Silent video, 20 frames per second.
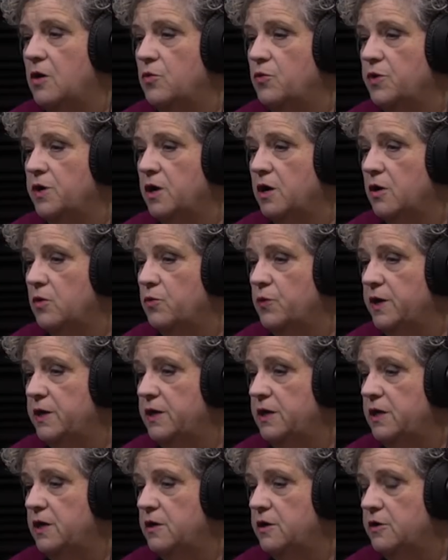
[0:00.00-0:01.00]
Uh, we
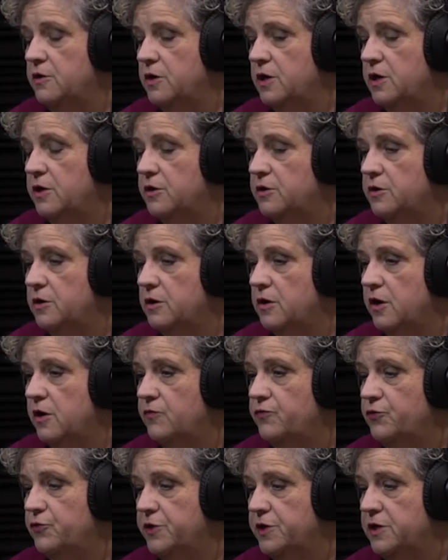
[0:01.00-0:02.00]
already are, are
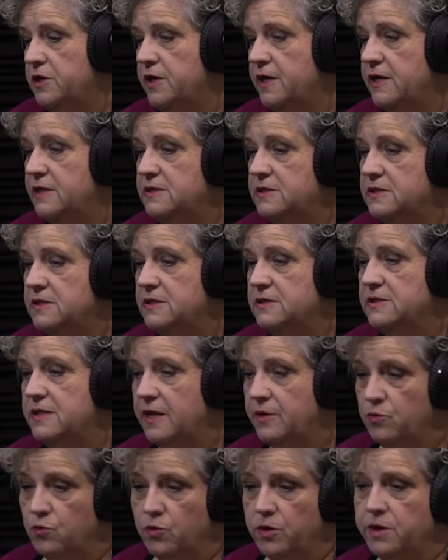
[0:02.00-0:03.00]
offering classes
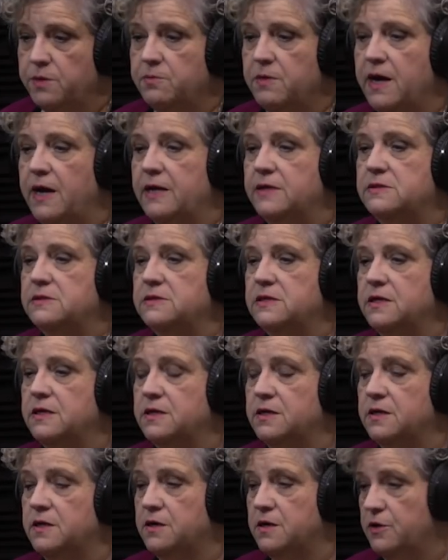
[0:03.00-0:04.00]
at one mosque
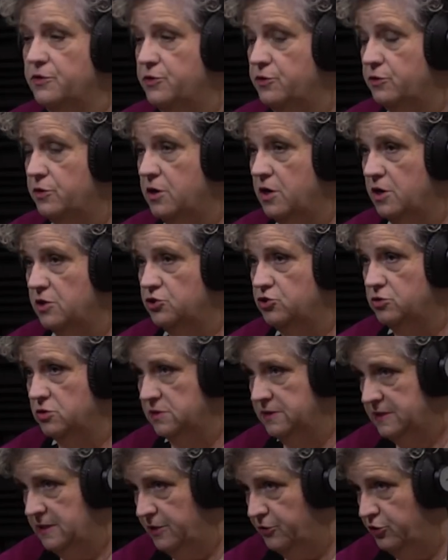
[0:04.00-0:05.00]
and in another
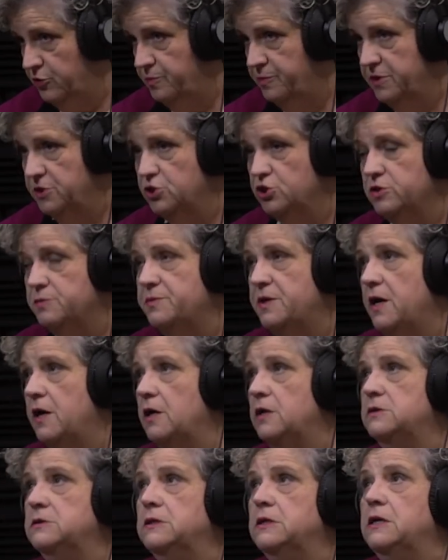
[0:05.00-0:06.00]
cultural center, Bin
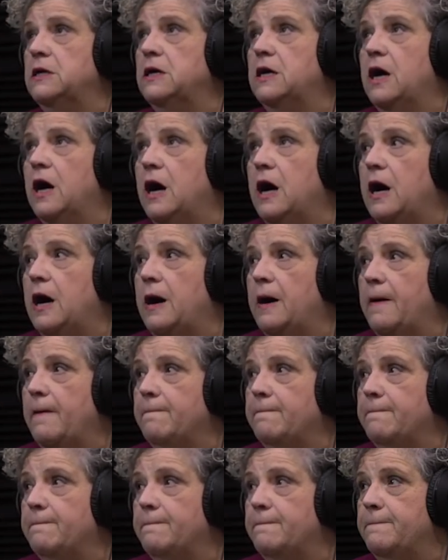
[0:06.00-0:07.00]

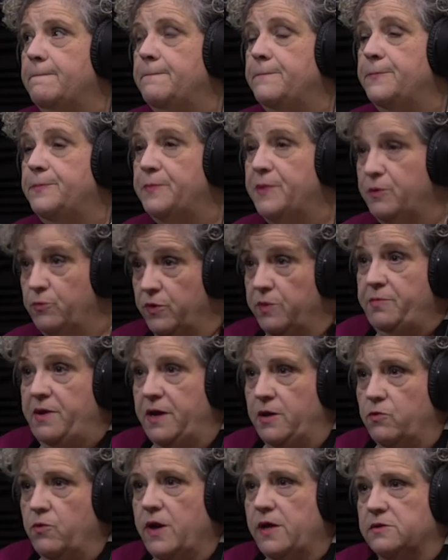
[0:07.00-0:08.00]
Um, but we
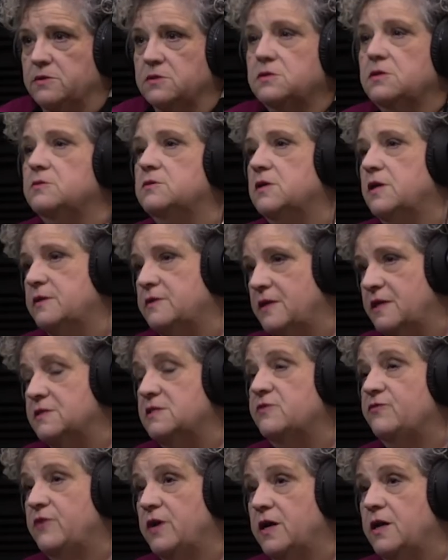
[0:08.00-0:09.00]
pay rent and, and
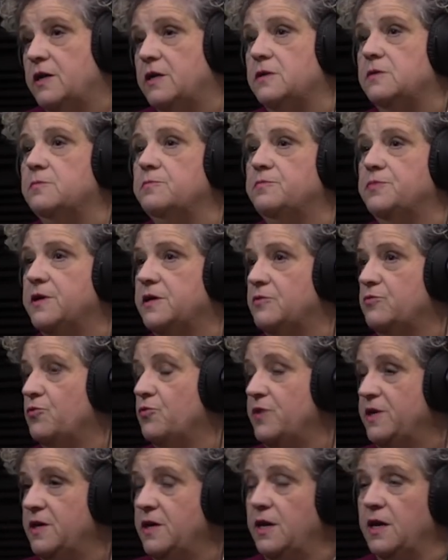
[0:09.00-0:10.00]
that's fine, but
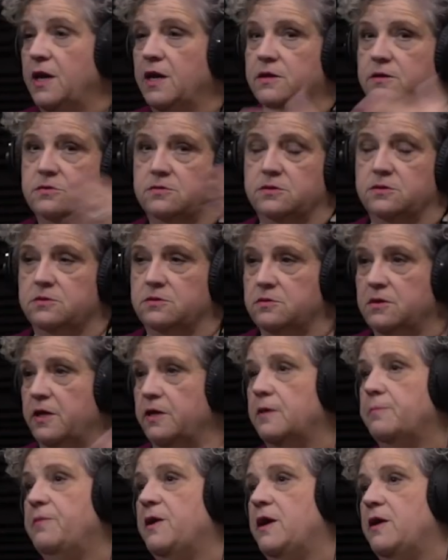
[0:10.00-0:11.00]
we can't
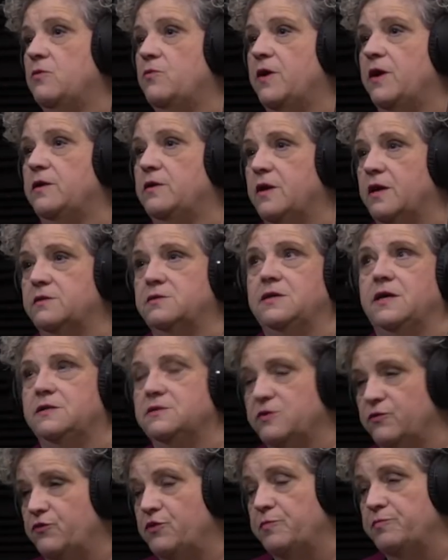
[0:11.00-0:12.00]
like pay rent at
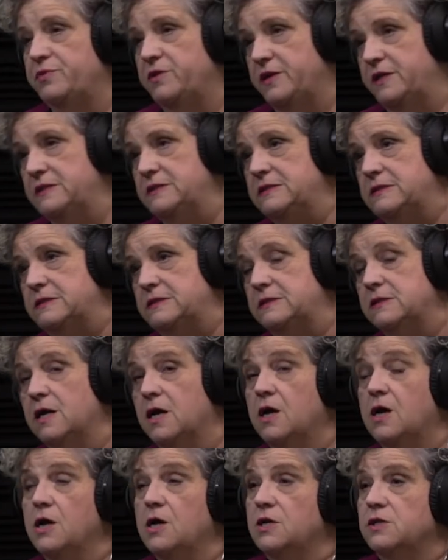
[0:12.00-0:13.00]
10 different places.
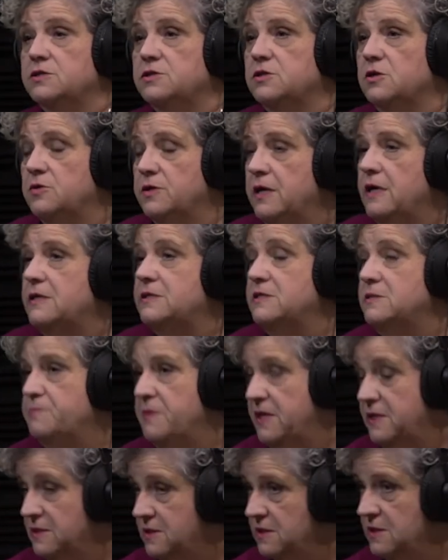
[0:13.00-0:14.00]
So yeah,
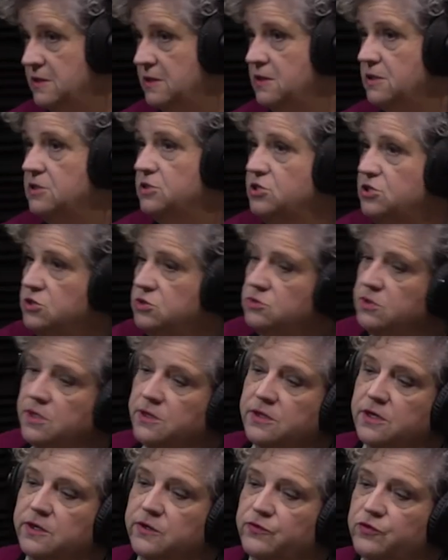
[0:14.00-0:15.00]
space is an issue.
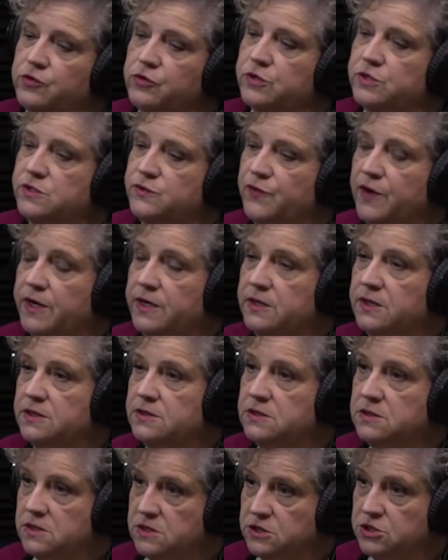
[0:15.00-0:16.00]
And then of course,
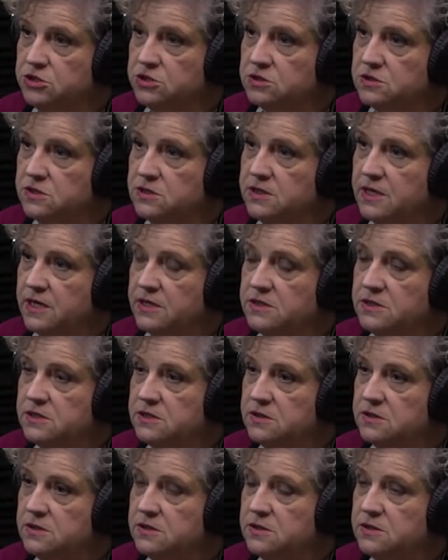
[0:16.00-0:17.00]
finding teachers,
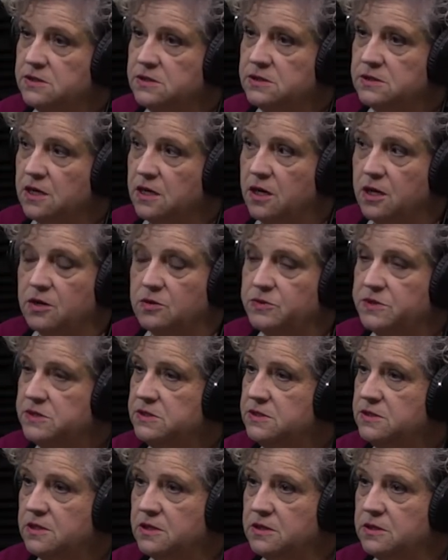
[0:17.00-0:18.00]
that's a, it's
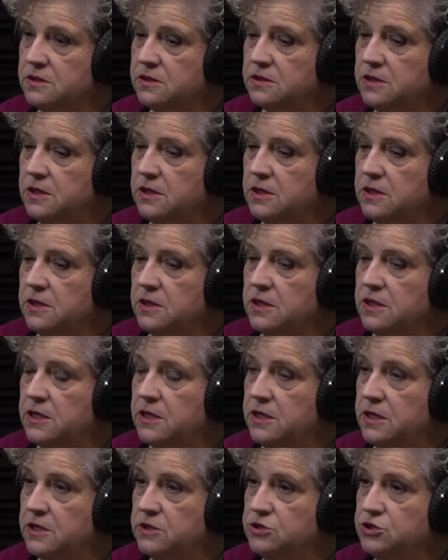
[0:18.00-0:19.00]
always a, uh,
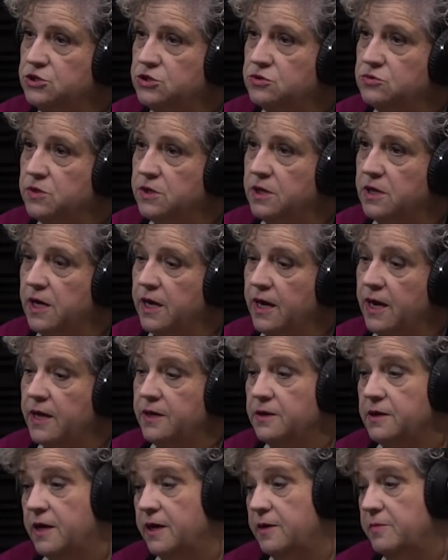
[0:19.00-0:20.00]
an issue
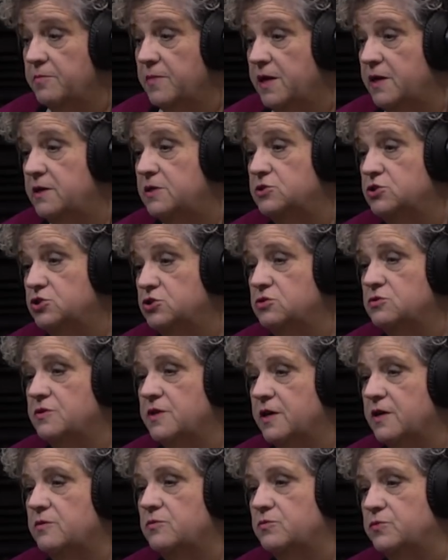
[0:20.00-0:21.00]
and, and making sure
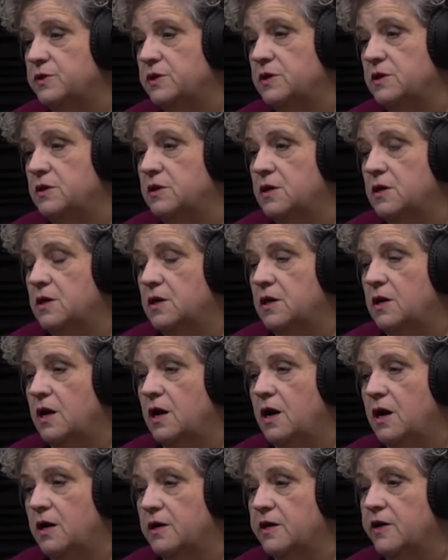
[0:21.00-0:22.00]
that we
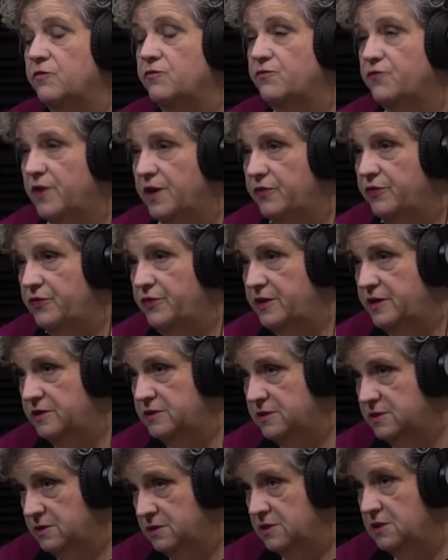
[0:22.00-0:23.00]
uh, can fund
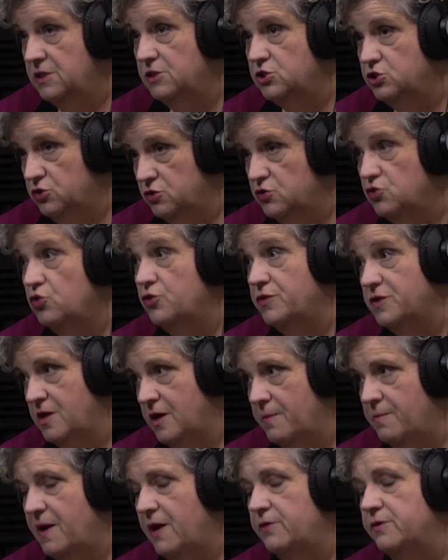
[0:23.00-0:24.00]
these teachers or
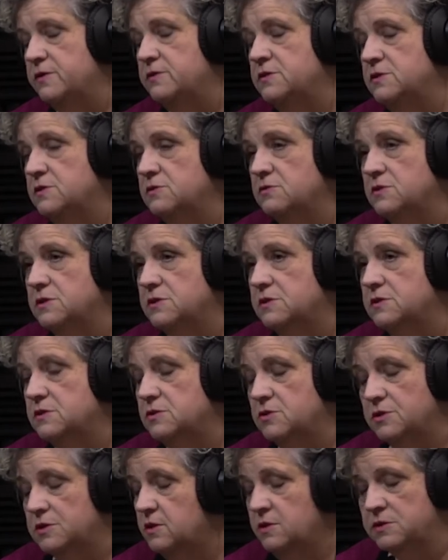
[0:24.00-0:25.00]
the amount of
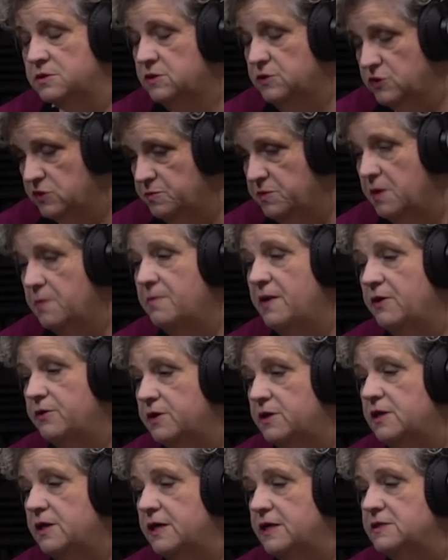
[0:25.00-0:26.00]
students or excuse me,
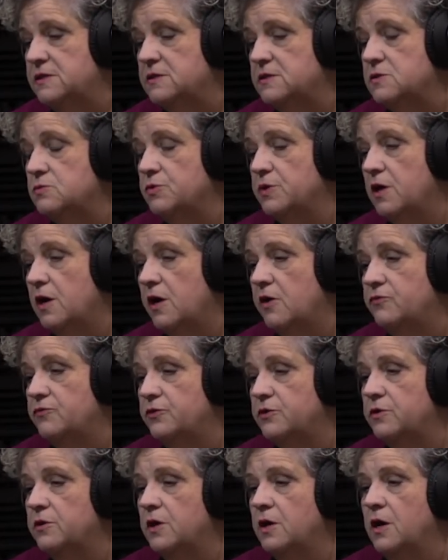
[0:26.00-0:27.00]
amount of classes we
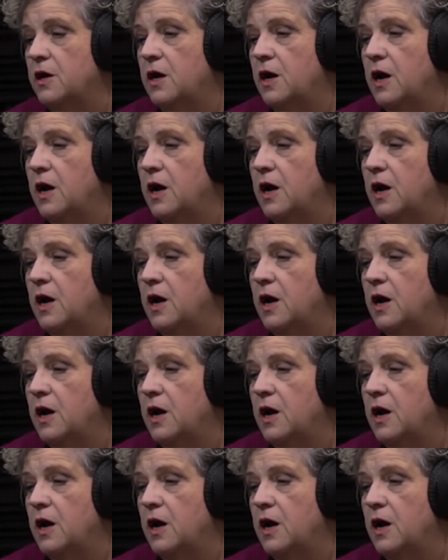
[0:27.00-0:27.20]
offer.